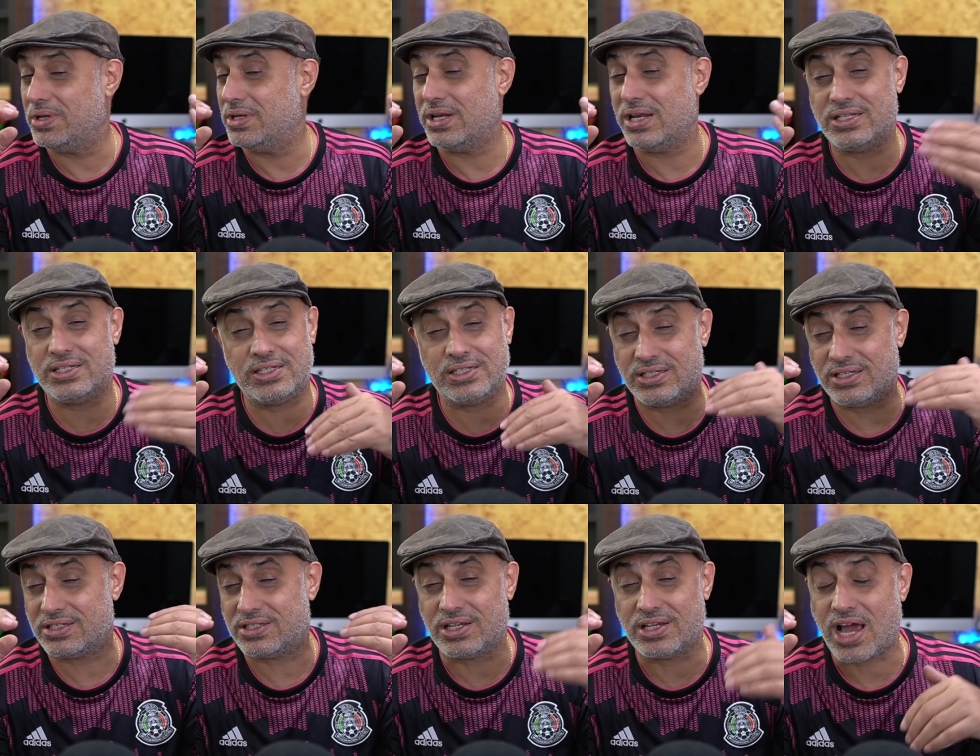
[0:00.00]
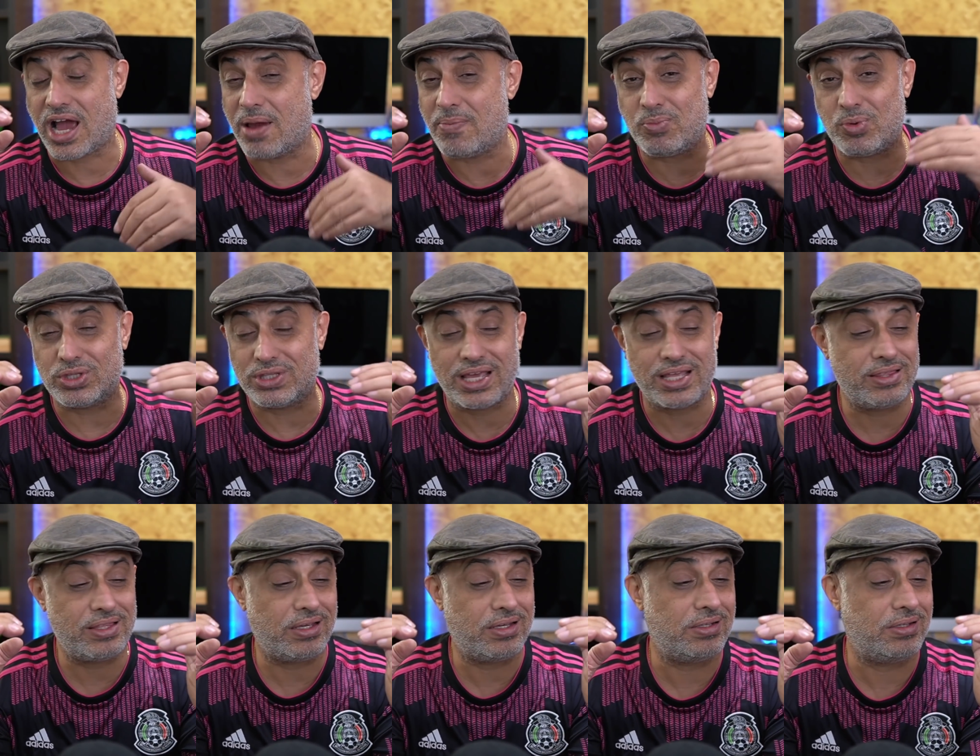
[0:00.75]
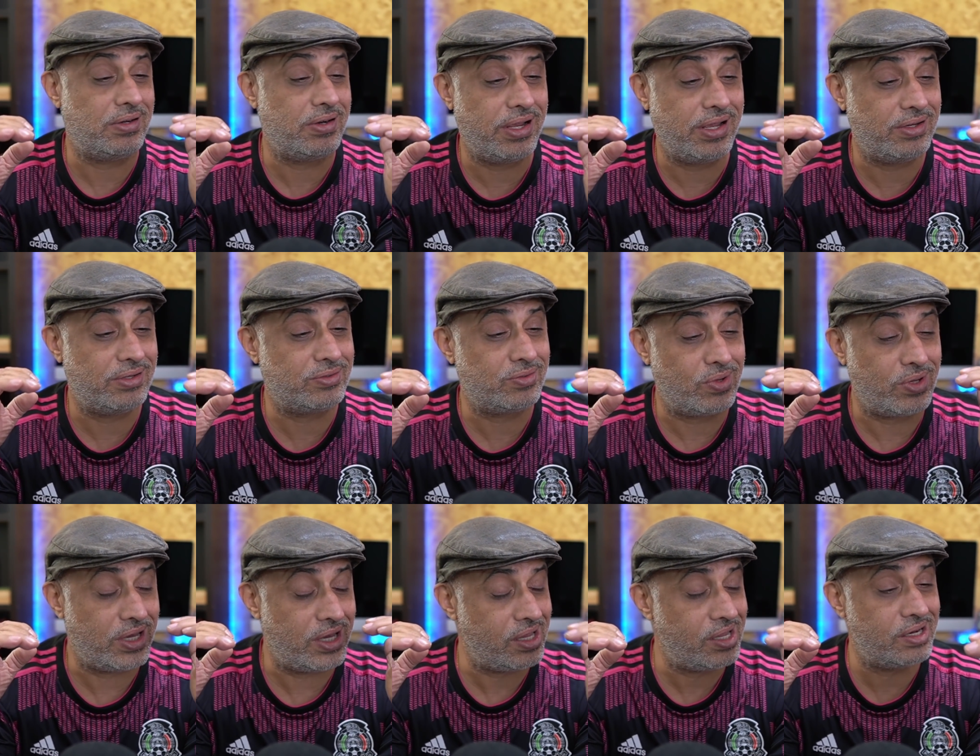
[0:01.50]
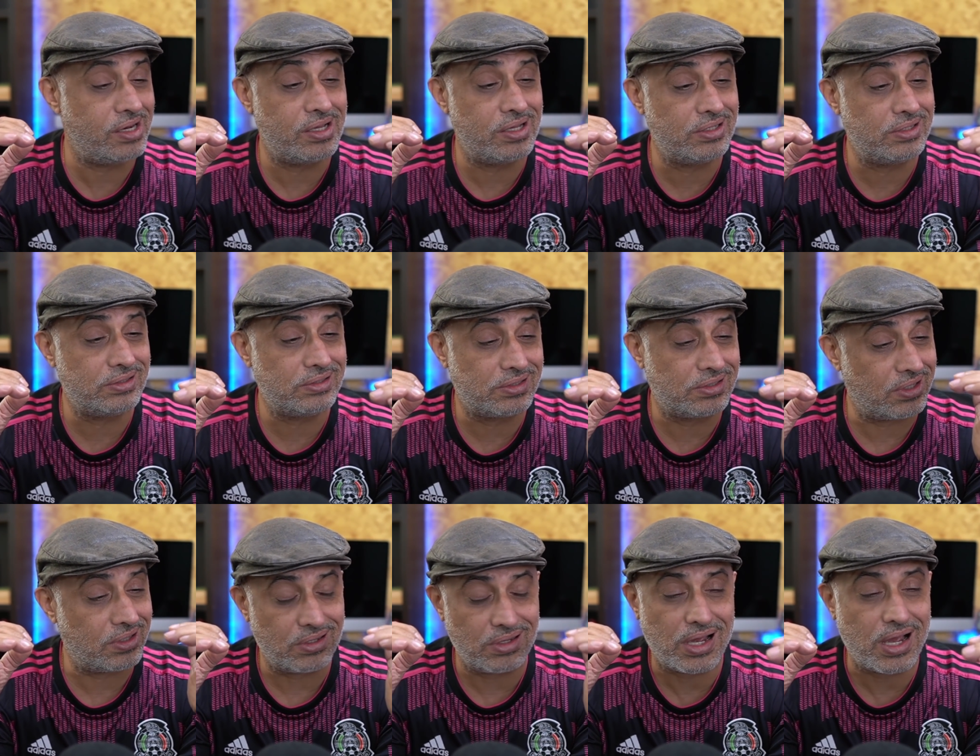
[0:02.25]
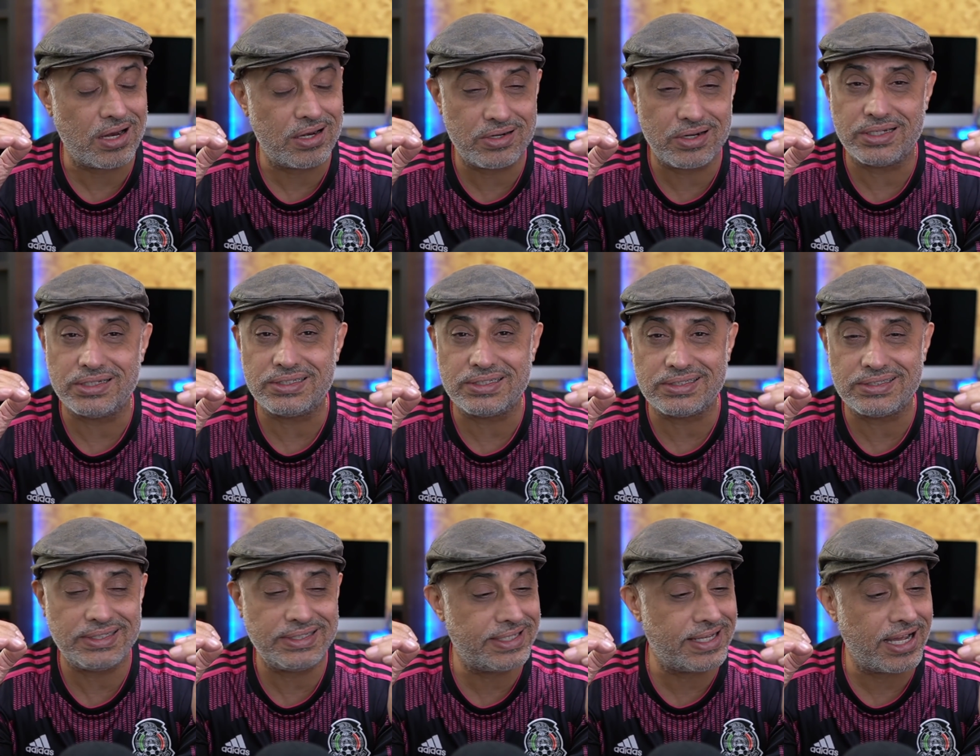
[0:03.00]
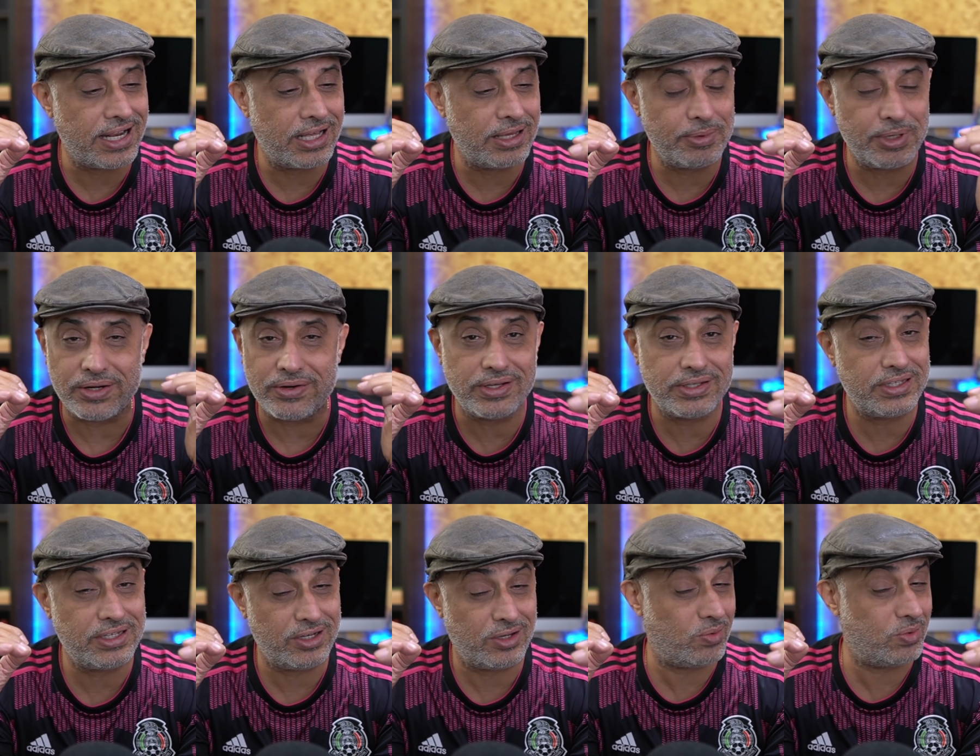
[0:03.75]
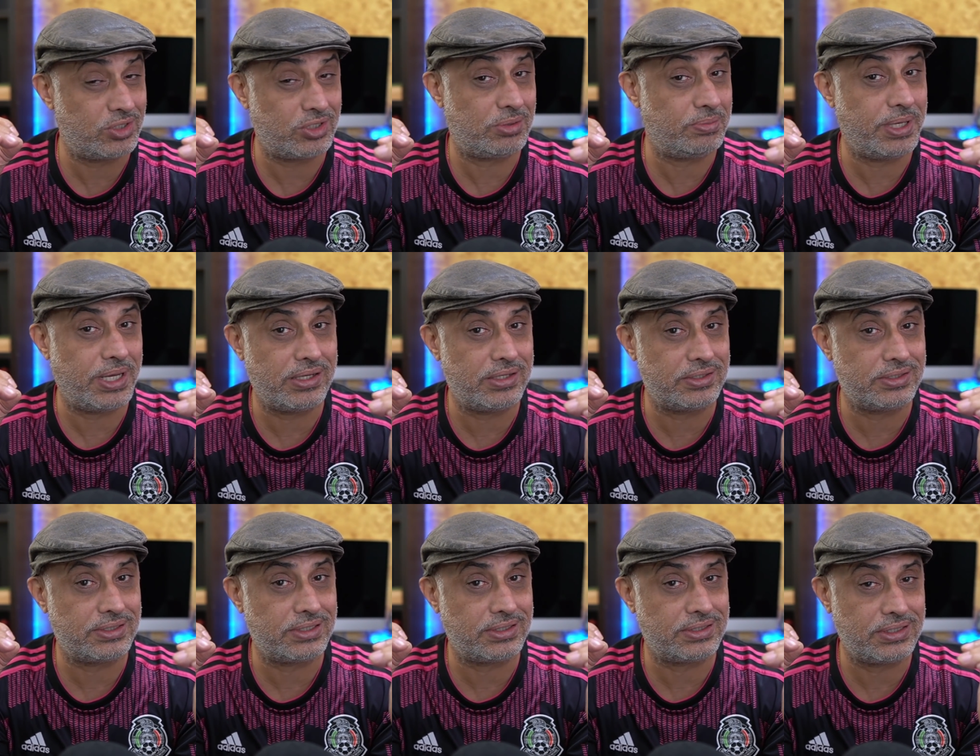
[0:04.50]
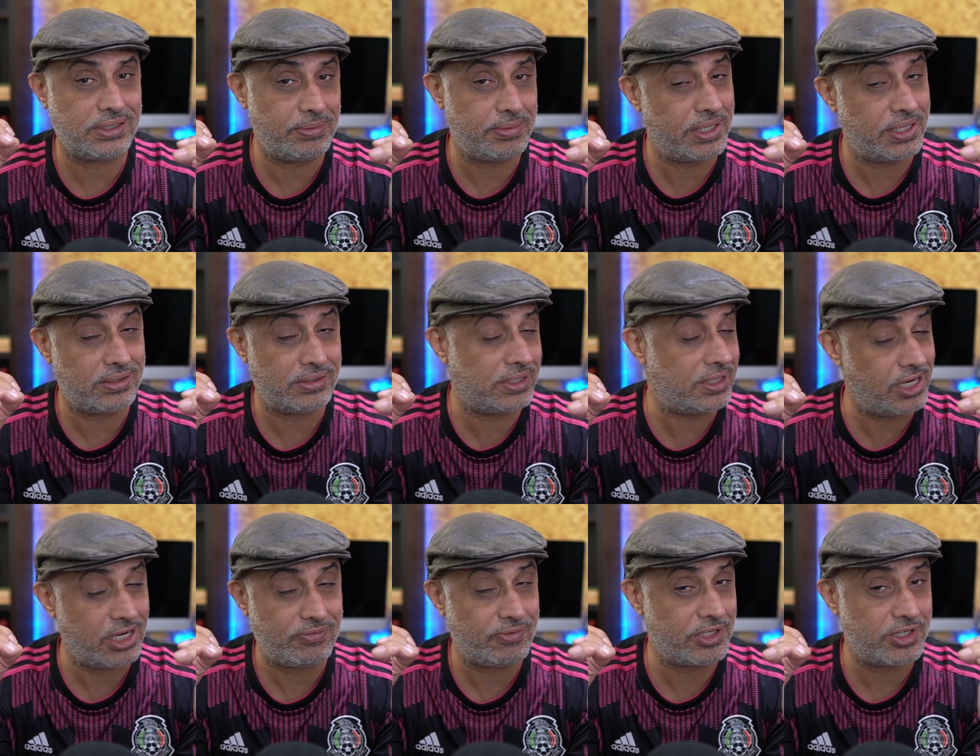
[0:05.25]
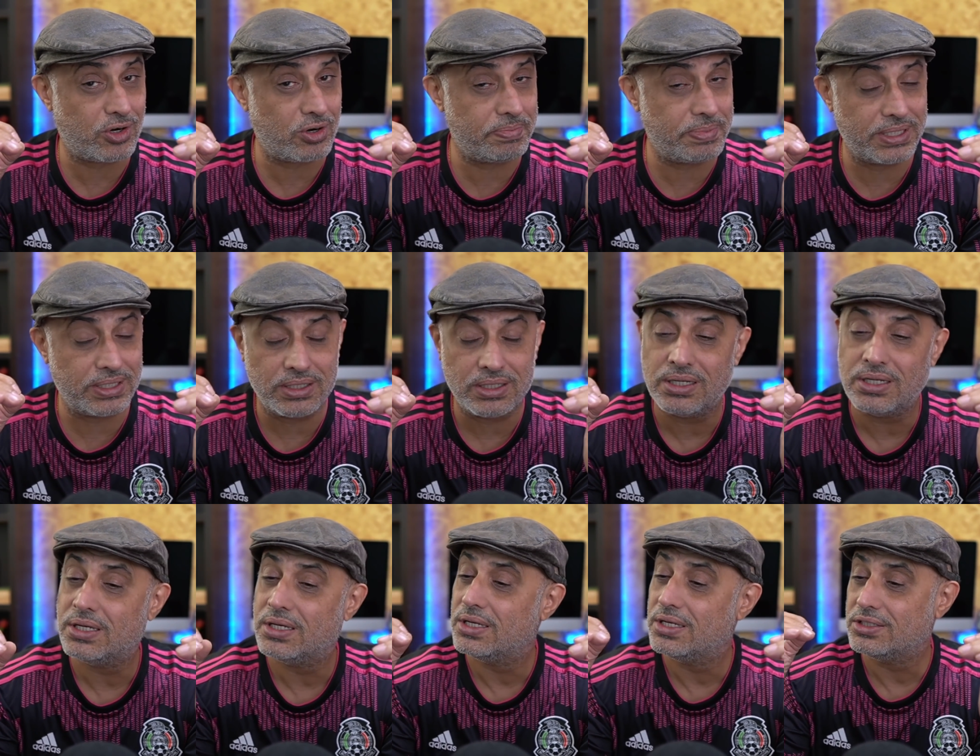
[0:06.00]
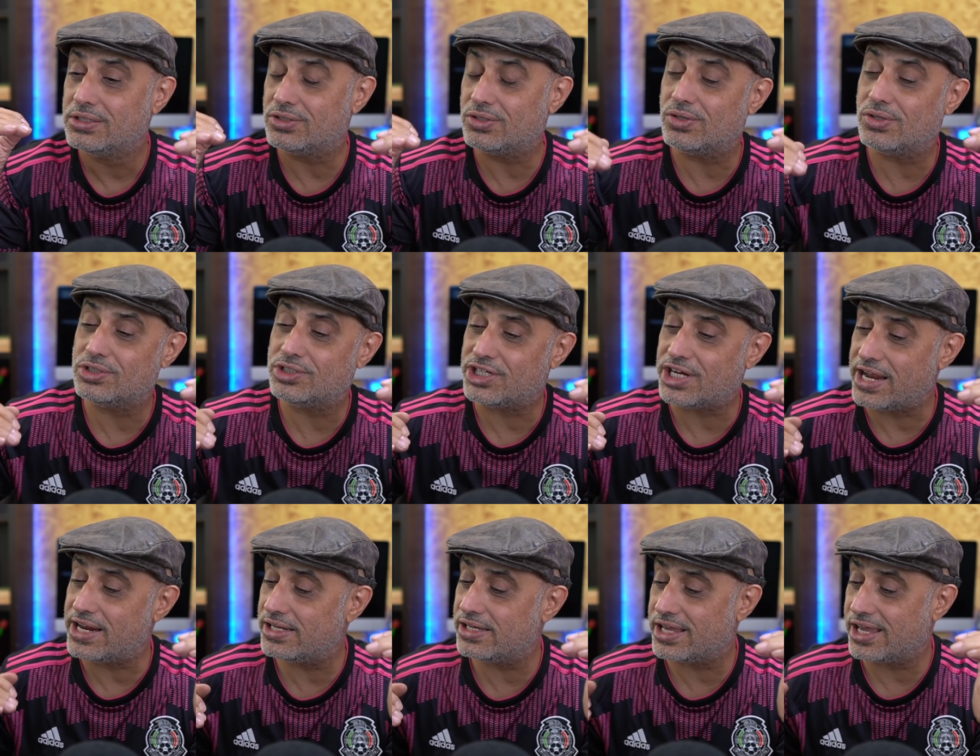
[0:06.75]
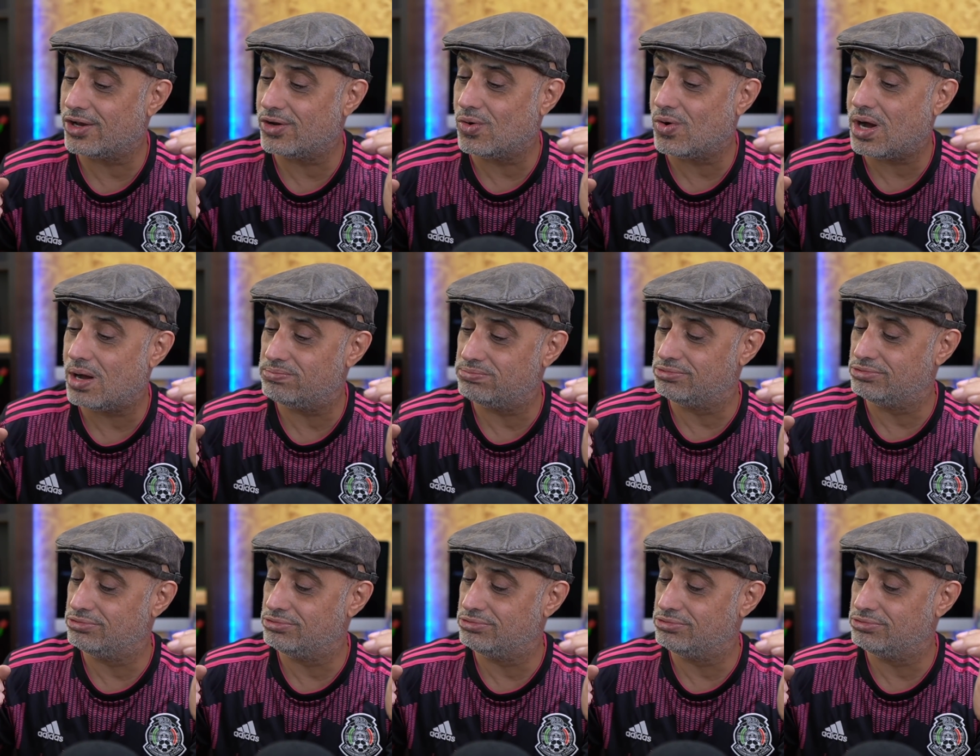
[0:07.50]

let's just a hypothetical, right? So England 160 dynamic rating, they're always going to be 160, man. They never drop in. So China can go up,